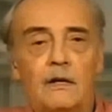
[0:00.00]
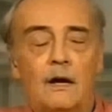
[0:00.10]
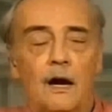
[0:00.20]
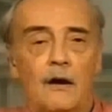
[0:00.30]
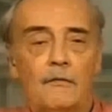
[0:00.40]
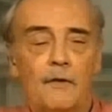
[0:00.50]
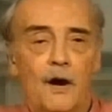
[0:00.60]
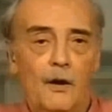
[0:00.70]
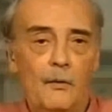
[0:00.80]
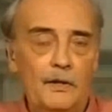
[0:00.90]
uh,
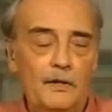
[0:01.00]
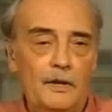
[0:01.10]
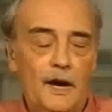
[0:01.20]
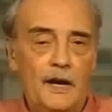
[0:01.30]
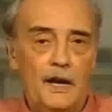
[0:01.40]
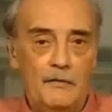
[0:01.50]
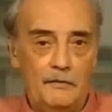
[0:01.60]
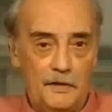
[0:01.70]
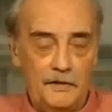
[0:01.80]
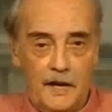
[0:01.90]
following the
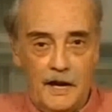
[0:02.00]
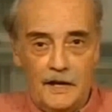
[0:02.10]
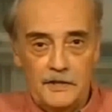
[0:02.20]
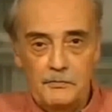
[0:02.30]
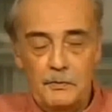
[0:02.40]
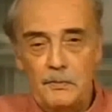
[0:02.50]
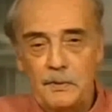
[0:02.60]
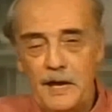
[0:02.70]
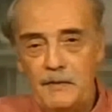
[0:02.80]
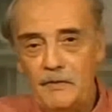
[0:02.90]
9-11 attacks. We
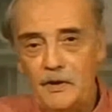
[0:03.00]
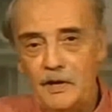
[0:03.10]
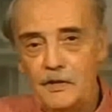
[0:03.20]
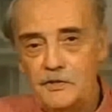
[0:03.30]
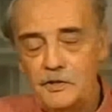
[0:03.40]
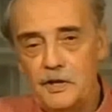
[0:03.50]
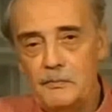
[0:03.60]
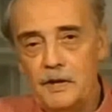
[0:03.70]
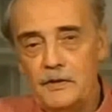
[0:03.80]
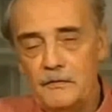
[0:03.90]
became very concerned
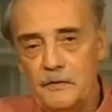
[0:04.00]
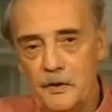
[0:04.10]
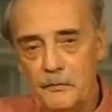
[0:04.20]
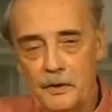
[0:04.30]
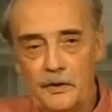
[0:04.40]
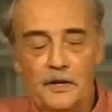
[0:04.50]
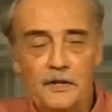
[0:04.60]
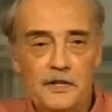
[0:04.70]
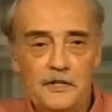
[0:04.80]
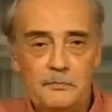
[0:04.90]
about the vulnerability
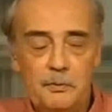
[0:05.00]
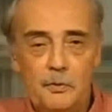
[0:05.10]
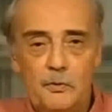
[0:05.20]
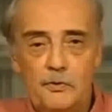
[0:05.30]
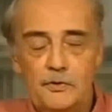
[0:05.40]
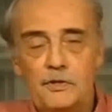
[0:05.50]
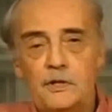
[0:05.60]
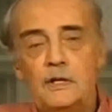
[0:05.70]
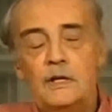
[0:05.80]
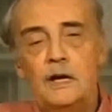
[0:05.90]
of these pools
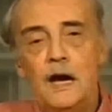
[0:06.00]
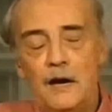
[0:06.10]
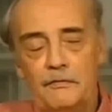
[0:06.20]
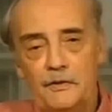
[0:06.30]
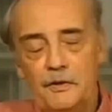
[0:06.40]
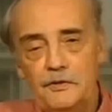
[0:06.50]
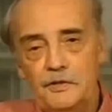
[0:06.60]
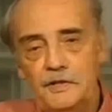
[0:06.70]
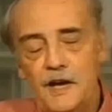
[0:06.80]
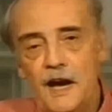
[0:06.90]
after those
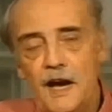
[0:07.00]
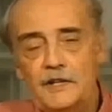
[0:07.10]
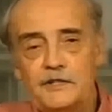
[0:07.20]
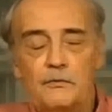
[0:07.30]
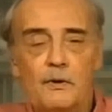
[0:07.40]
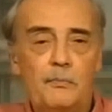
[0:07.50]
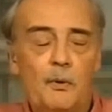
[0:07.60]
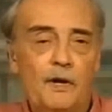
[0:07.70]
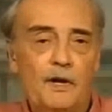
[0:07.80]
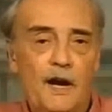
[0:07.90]
attacks, and we
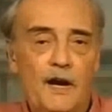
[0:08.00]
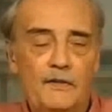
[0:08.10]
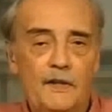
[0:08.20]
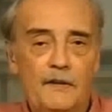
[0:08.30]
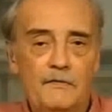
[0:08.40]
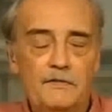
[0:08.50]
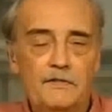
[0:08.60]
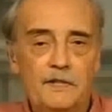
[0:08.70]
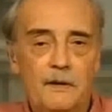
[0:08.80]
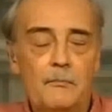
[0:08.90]
pointed out that if
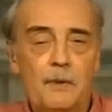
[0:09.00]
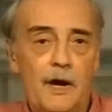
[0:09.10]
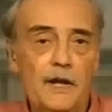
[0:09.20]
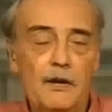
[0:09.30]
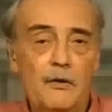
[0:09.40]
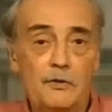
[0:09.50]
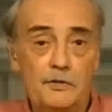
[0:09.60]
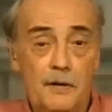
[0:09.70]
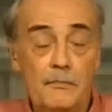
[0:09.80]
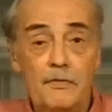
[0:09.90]
somebody or
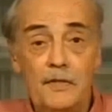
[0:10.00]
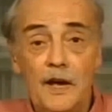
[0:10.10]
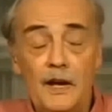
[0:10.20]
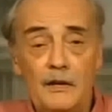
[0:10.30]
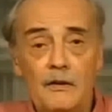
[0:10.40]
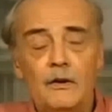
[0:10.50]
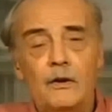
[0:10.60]
something